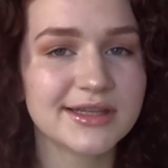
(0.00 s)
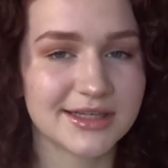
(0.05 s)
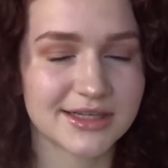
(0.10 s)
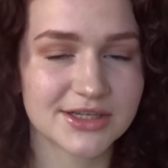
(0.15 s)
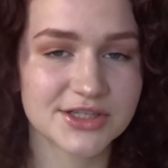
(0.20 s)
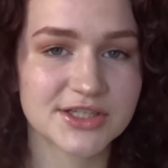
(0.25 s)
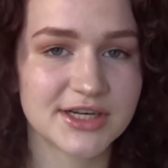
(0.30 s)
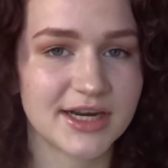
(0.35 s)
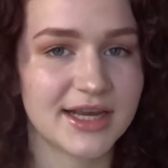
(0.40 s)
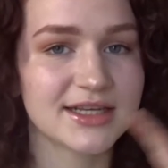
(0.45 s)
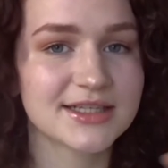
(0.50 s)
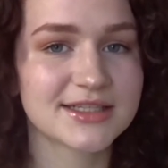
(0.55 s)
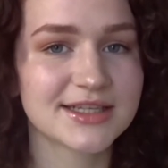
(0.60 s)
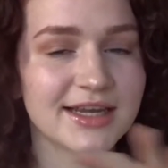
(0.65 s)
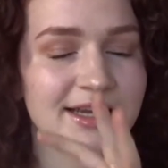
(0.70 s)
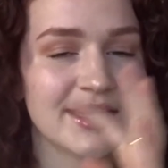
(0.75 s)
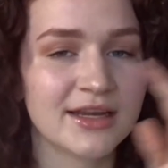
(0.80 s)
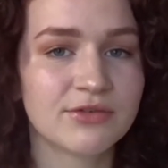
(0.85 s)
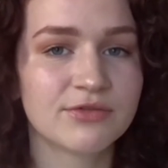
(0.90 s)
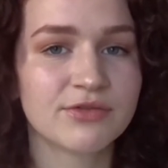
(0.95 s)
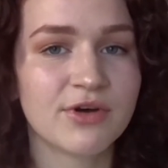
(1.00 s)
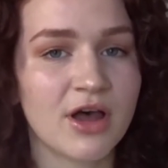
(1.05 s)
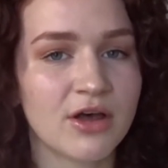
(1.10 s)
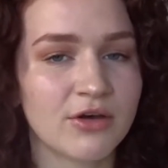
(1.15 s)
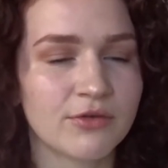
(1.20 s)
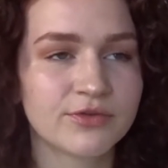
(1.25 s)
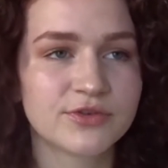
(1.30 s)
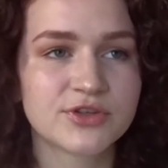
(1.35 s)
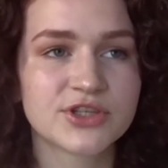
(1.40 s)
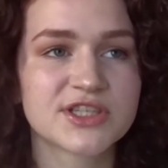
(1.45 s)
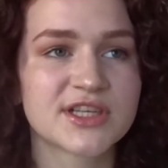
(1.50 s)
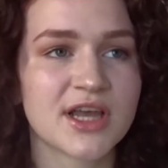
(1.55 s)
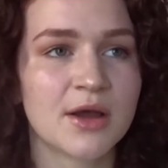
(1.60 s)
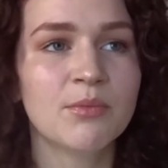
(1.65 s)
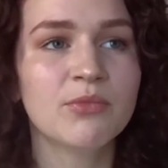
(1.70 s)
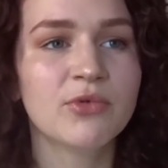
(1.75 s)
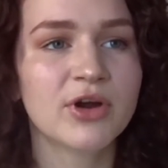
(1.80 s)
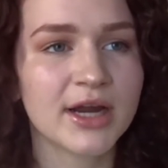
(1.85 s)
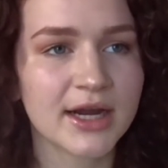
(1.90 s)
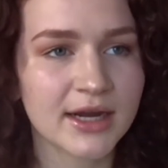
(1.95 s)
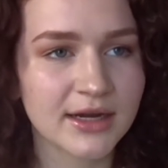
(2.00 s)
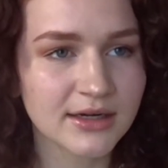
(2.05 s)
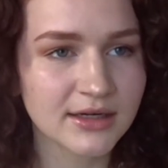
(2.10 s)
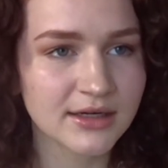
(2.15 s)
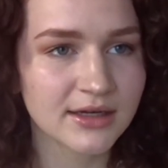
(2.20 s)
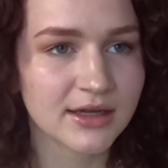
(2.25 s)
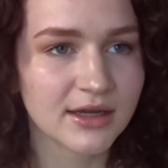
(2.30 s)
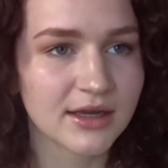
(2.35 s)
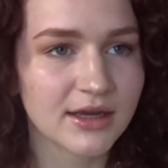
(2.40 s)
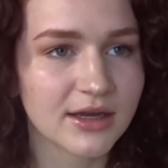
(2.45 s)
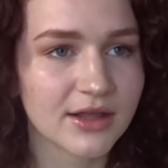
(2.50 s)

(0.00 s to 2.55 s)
there's an essay involved somewhere.